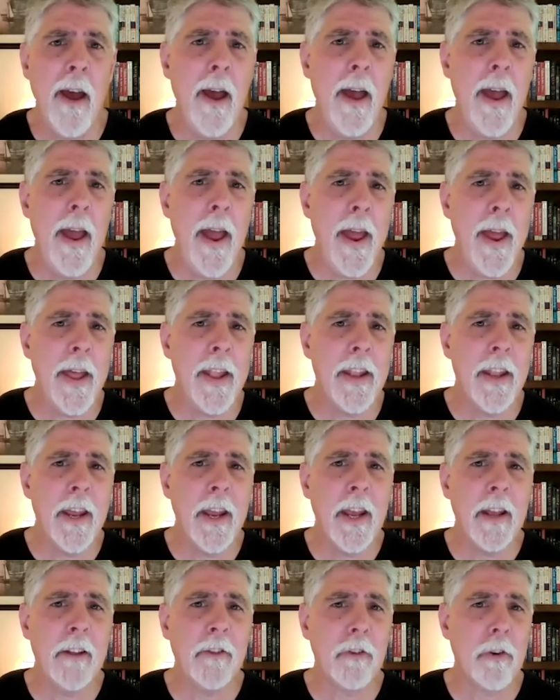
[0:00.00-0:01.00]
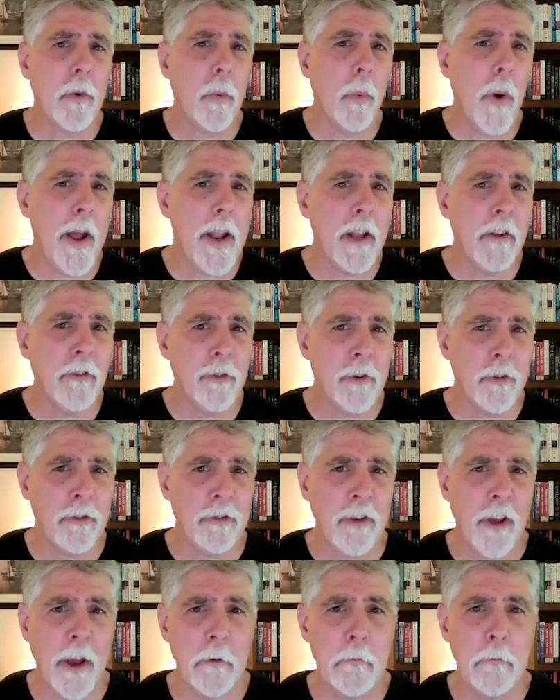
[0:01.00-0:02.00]
And it's quite
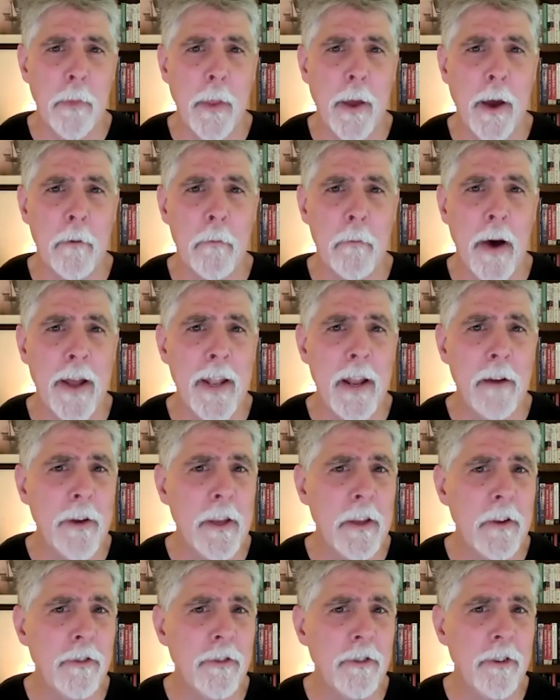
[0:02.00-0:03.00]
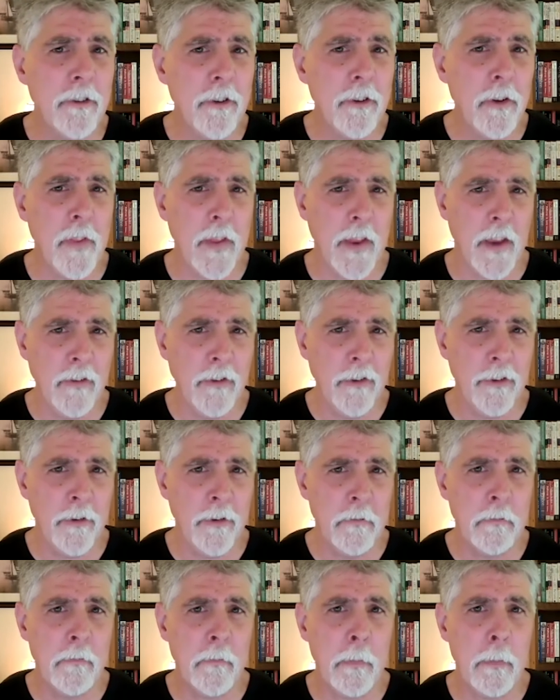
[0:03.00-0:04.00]
interesting. I never used to do
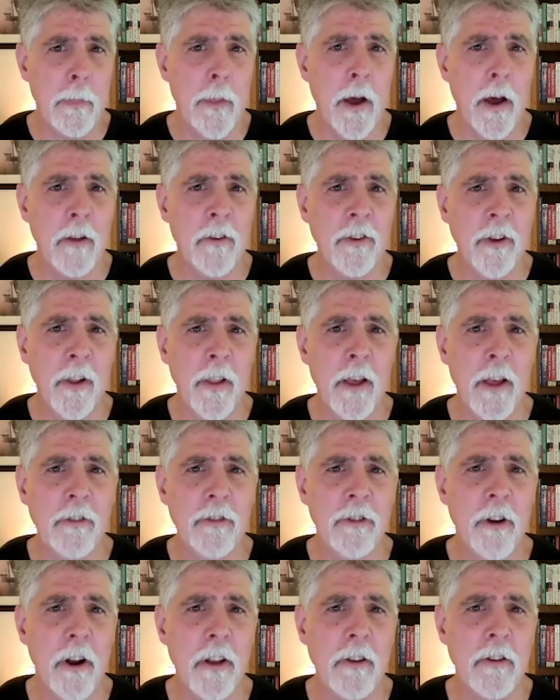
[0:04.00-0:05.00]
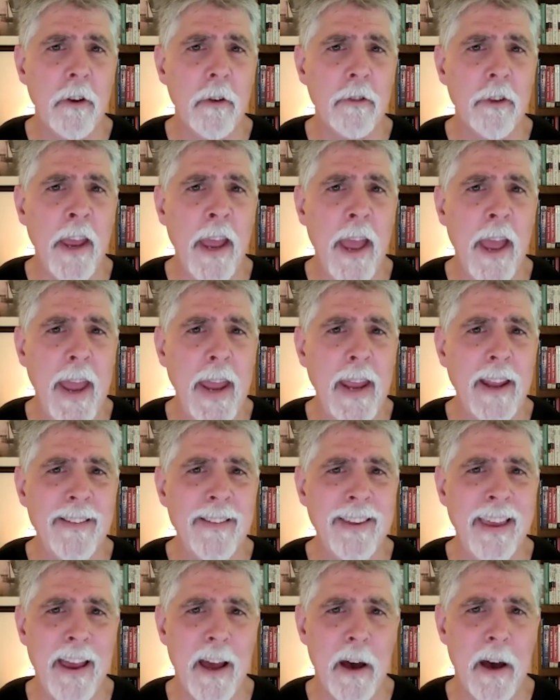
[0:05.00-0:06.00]
these until I started using
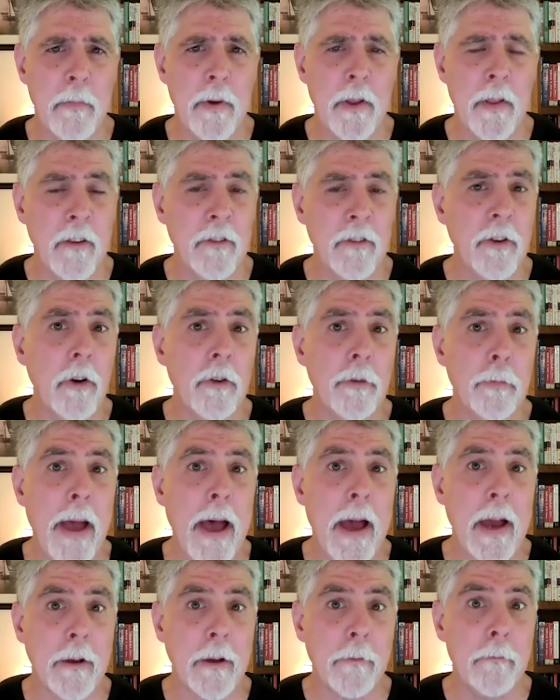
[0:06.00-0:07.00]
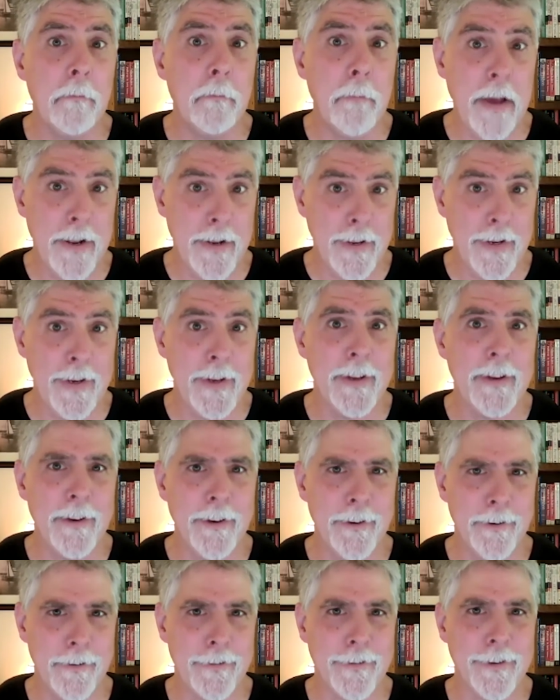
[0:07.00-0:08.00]
ATAM. And this goes back many
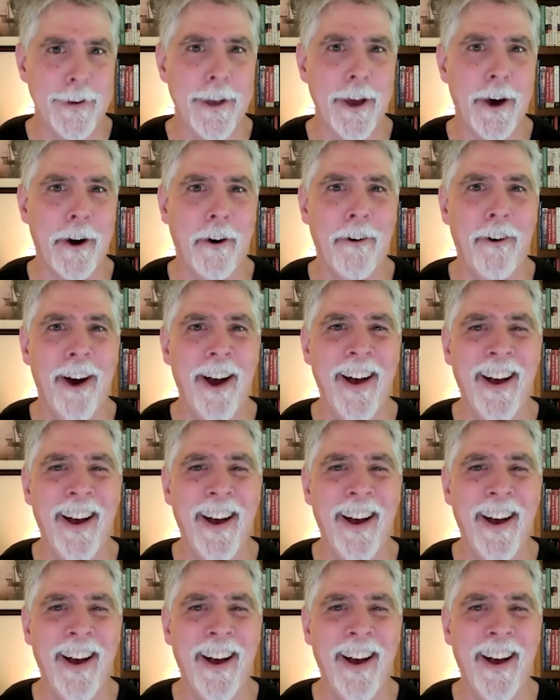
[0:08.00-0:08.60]
years ago.